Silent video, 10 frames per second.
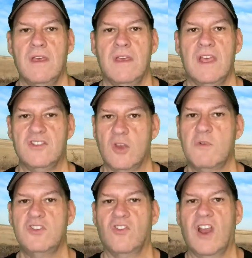And so
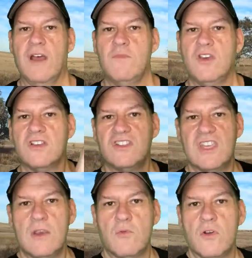much of the time you can
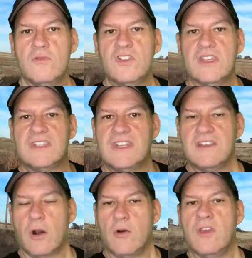see Route
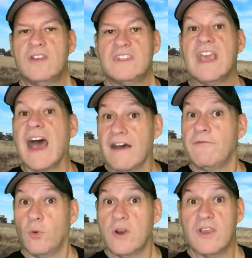60, or you can see
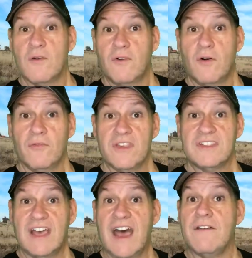I-40 over on the
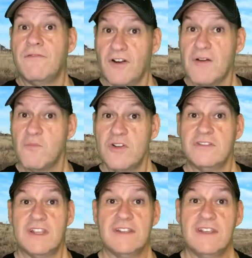side from Route
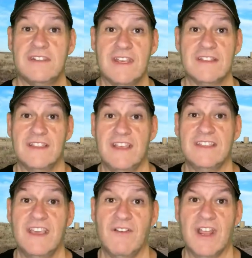66. In
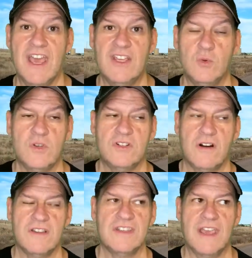this given case, we
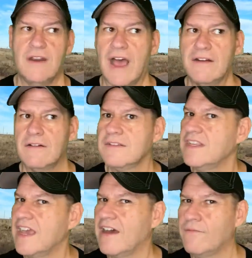started saying, I don't
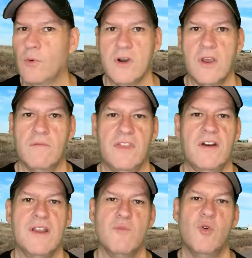see I-40 over there
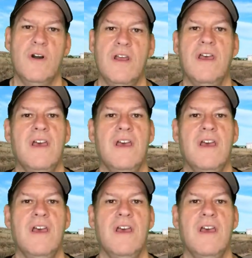anymore.